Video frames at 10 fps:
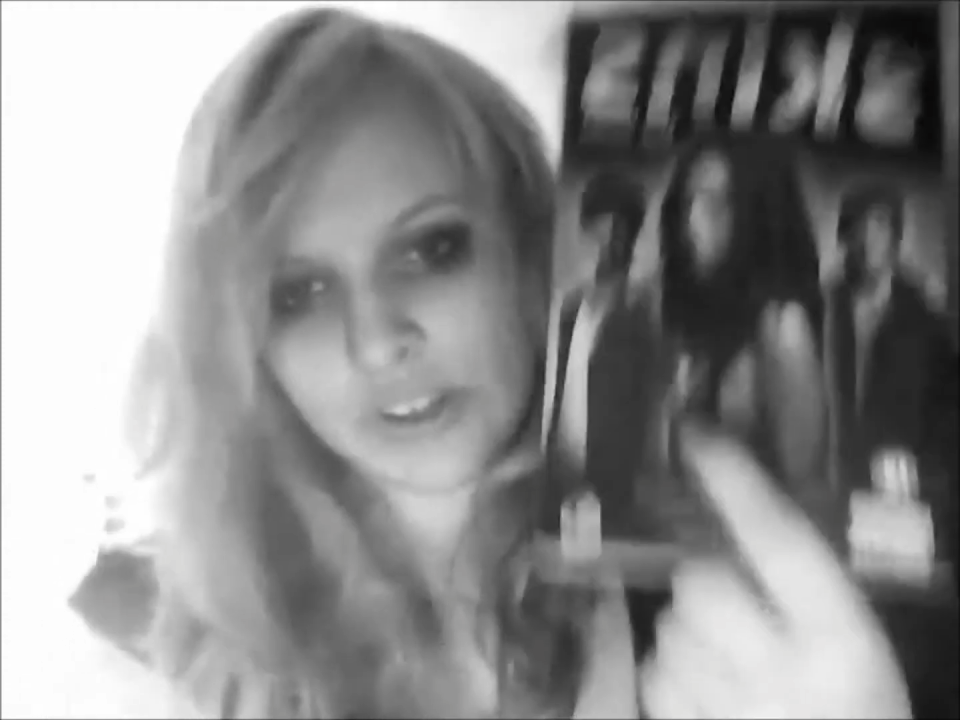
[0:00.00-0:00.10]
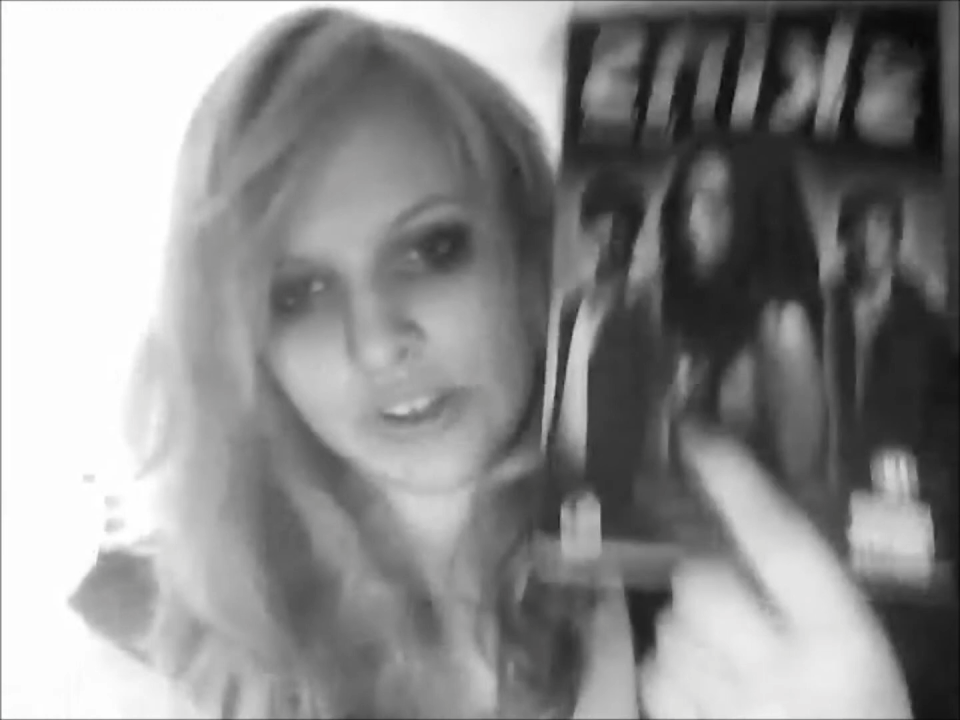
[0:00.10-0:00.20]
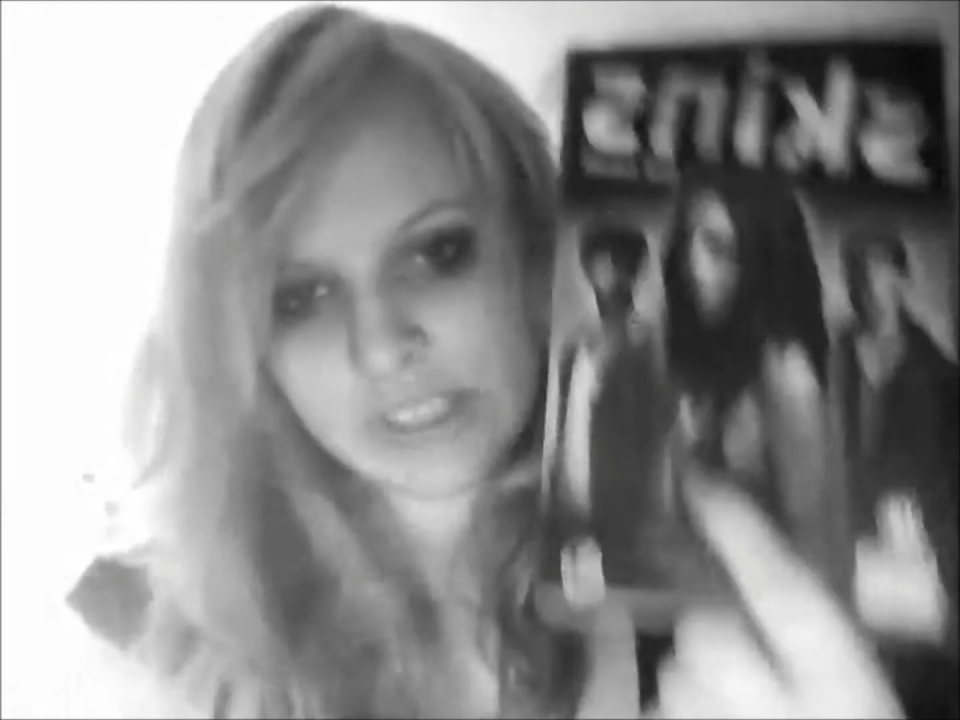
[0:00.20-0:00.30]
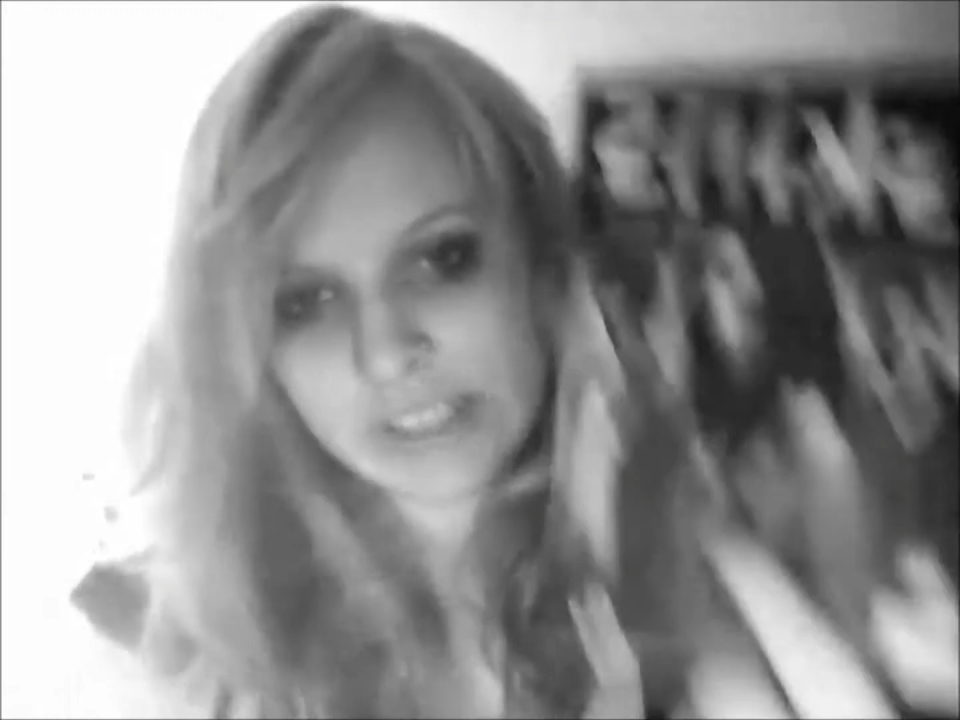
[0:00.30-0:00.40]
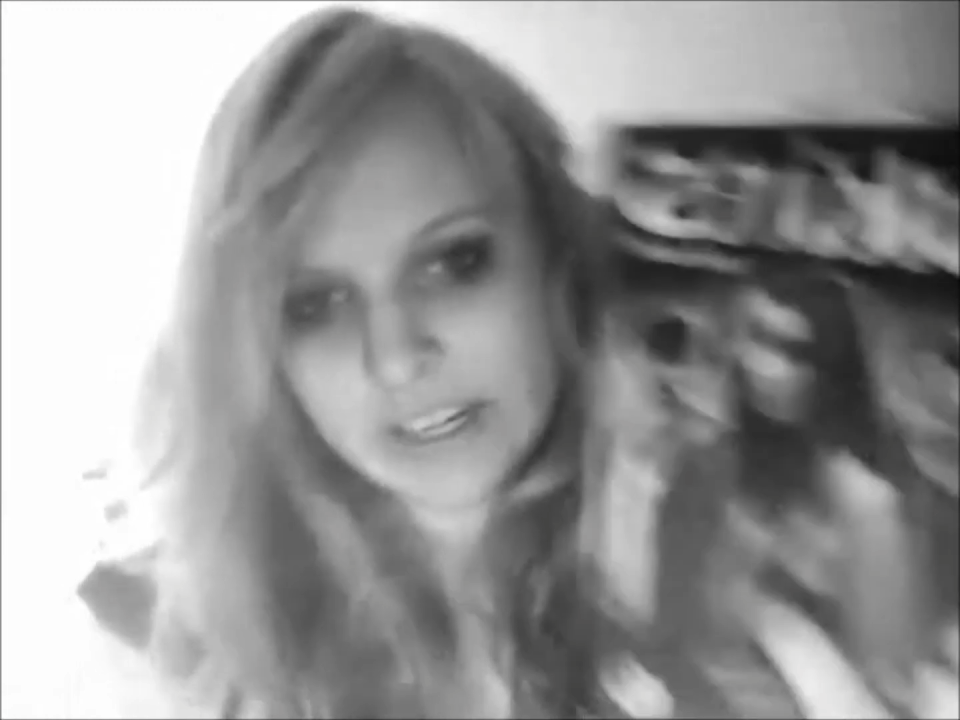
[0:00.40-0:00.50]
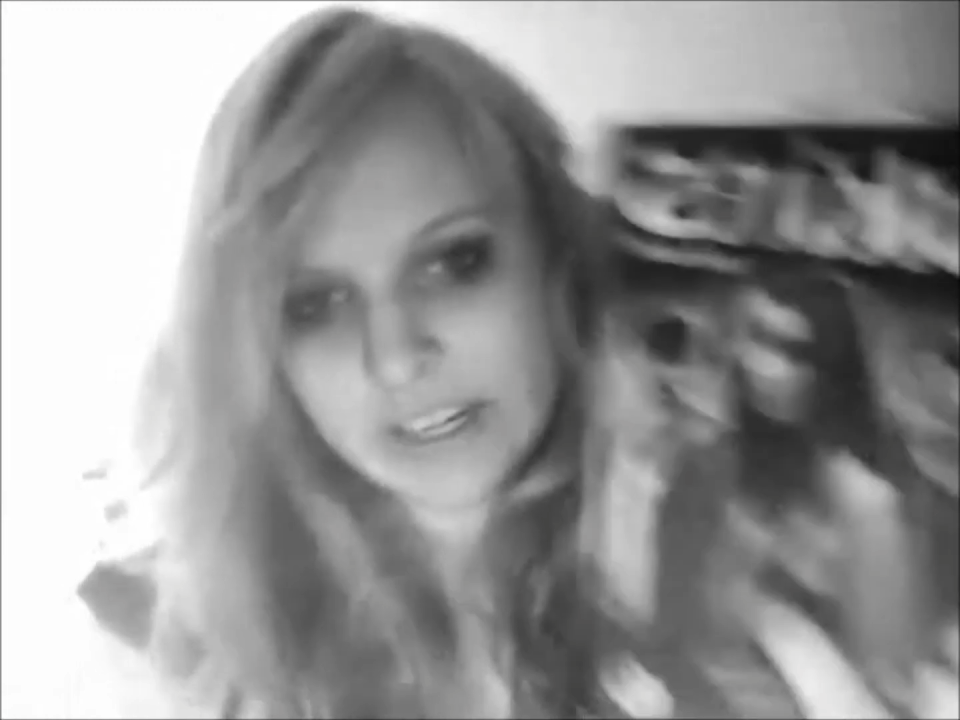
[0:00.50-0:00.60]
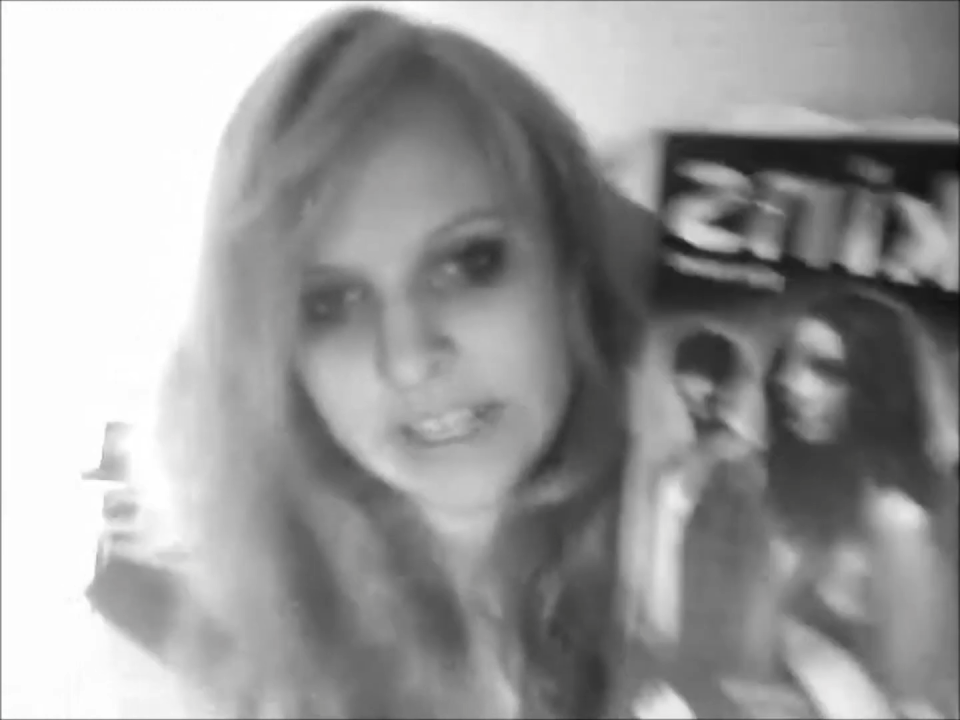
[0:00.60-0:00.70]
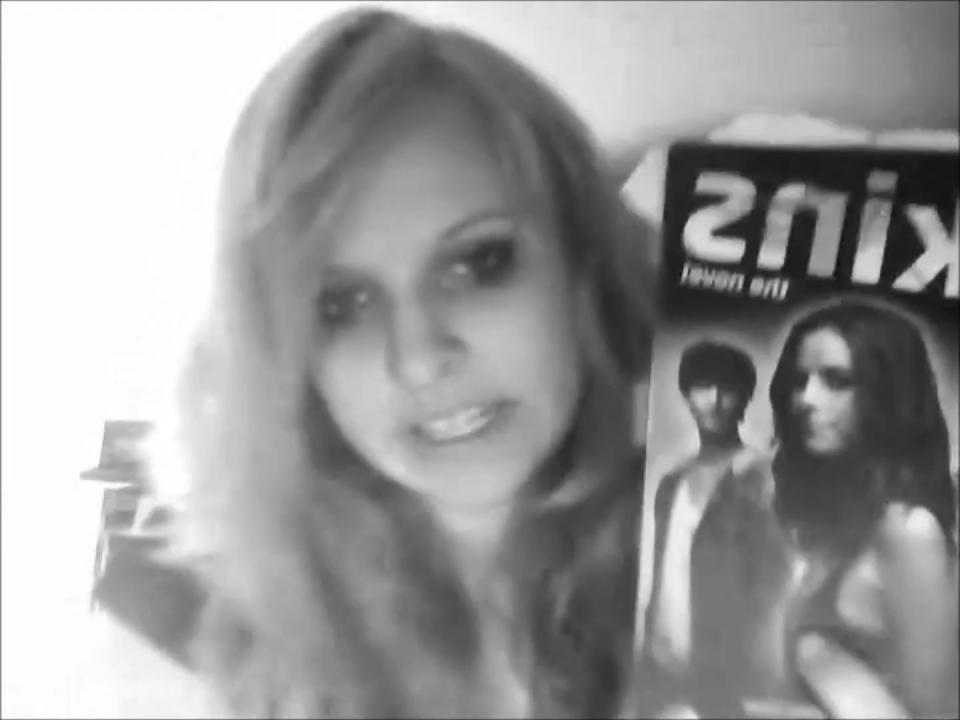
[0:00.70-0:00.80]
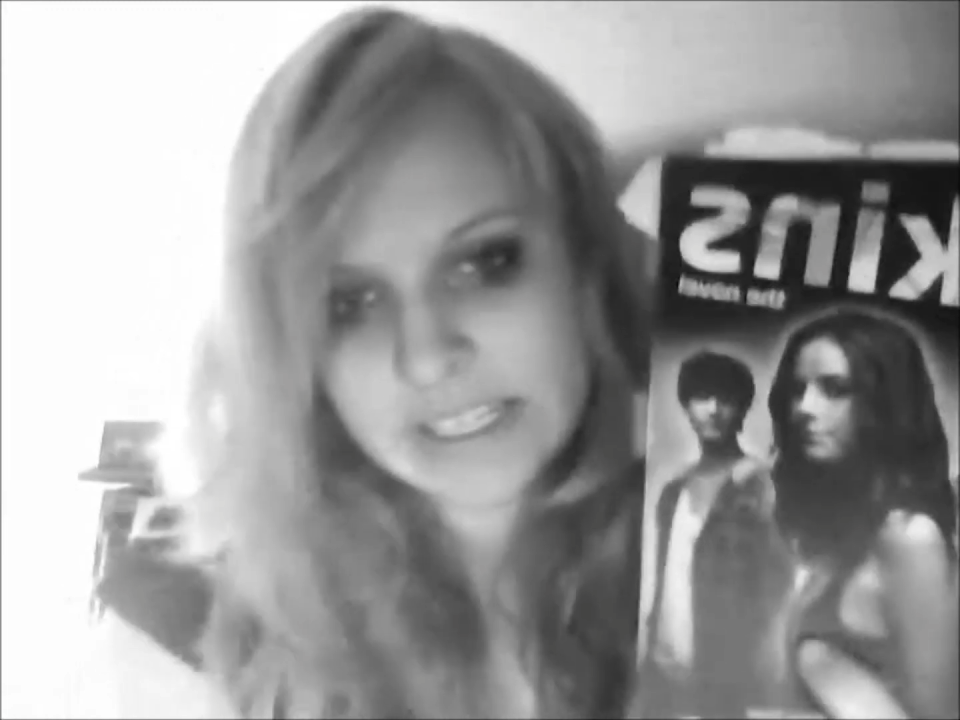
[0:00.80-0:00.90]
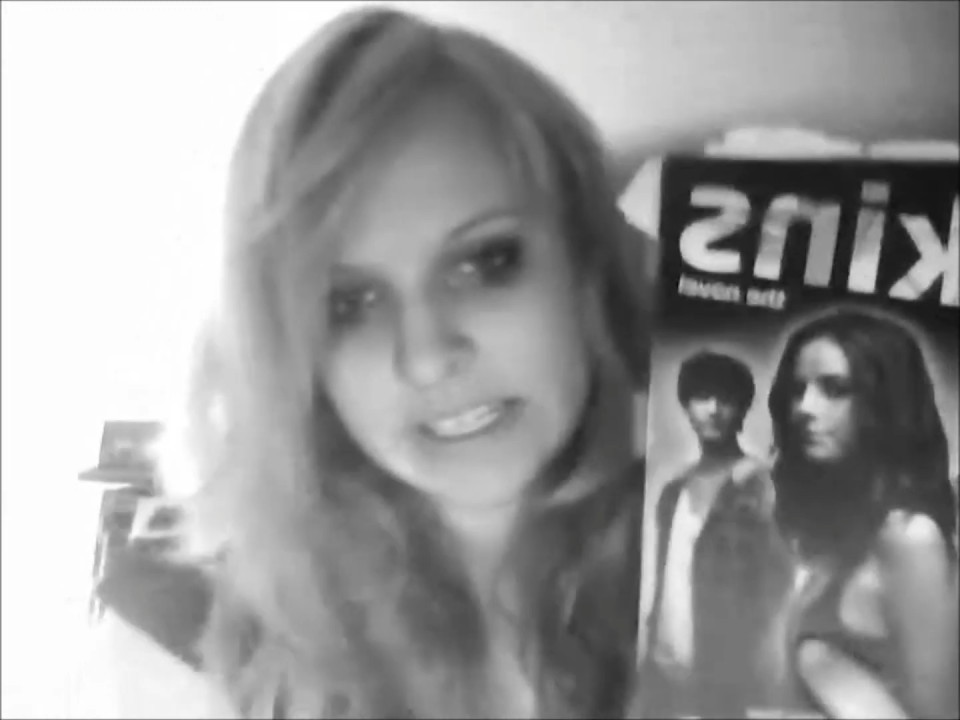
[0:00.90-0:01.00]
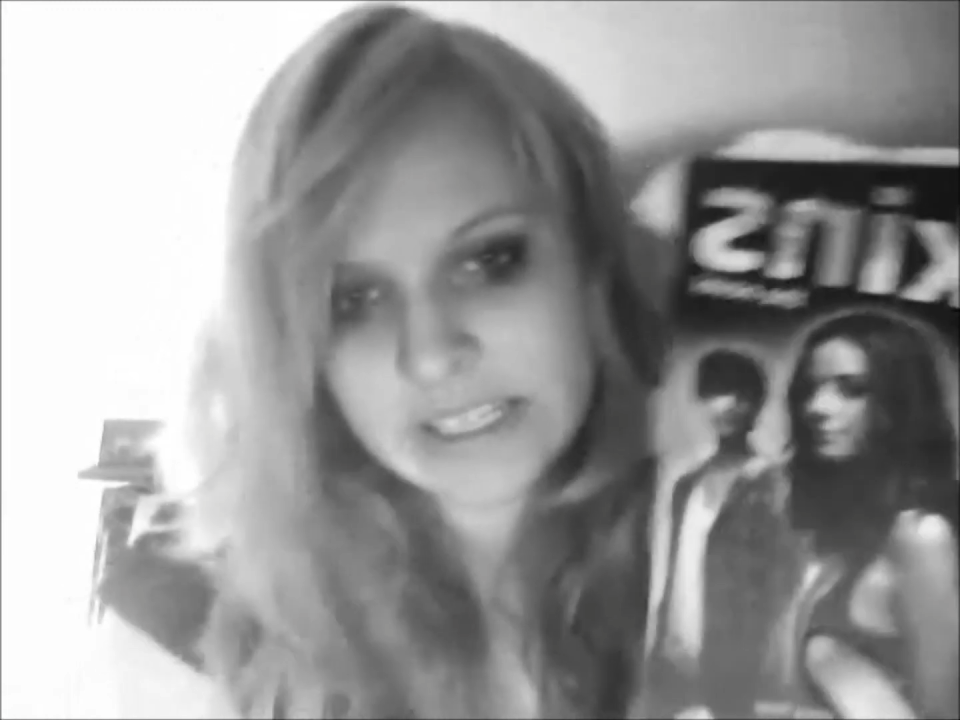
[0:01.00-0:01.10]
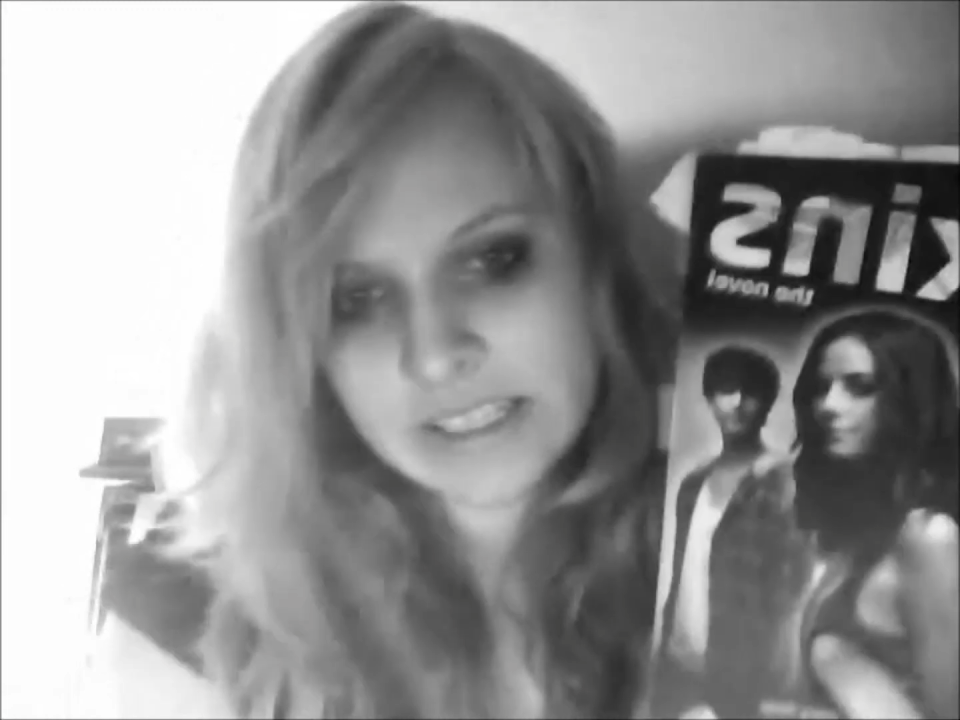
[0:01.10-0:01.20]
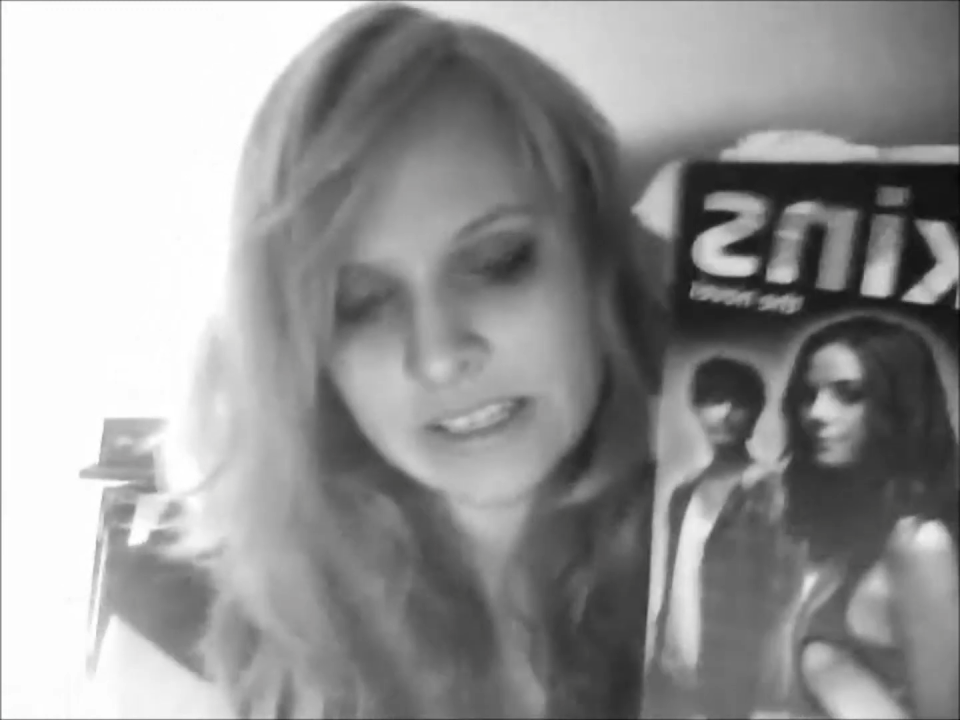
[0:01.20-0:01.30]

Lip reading: series.